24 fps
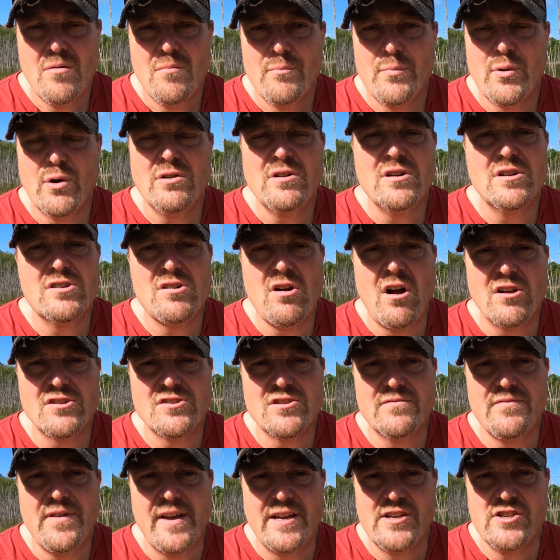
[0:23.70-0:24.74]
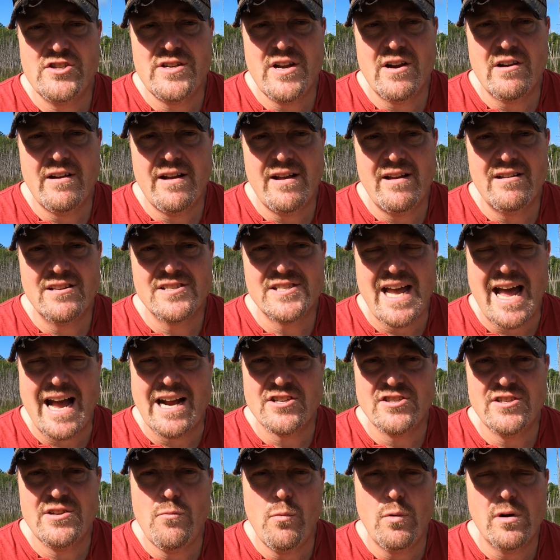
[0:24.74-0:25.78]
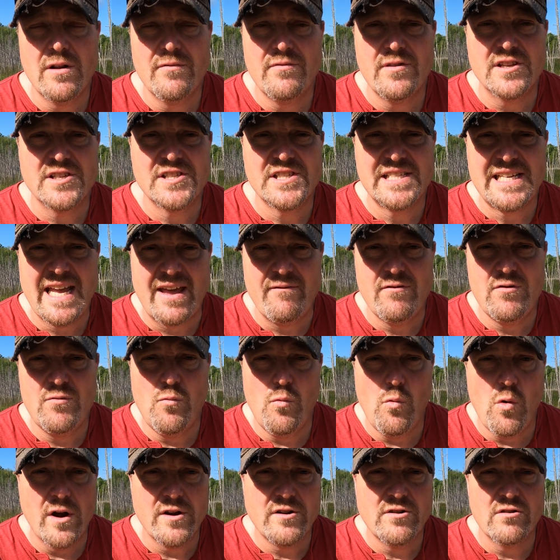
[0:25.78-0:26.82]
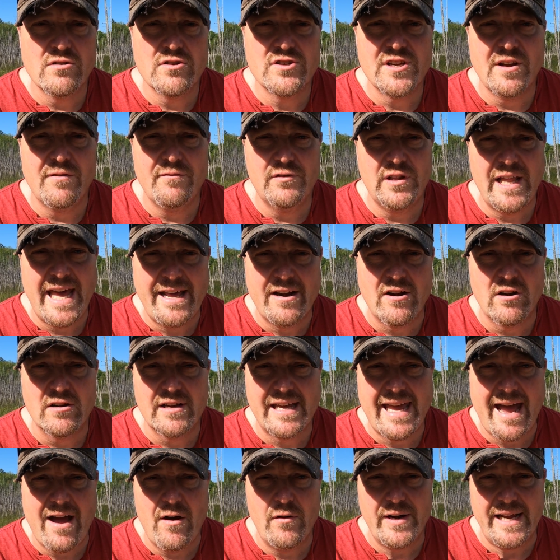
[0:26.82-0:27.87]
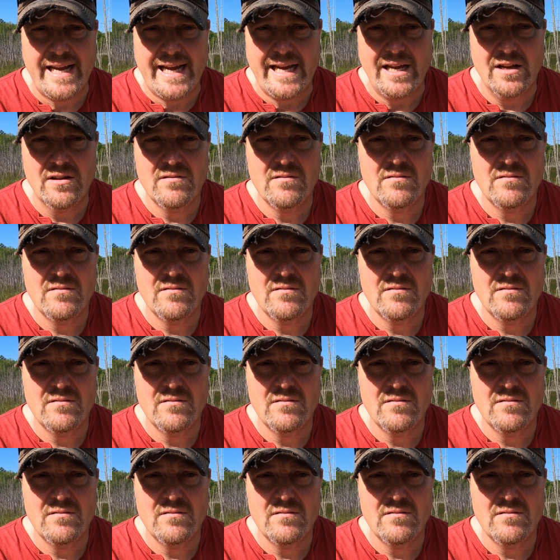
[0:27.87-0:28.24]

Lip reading: Purdon Conservation Area is actually one of the 7 wonders of Lanark County.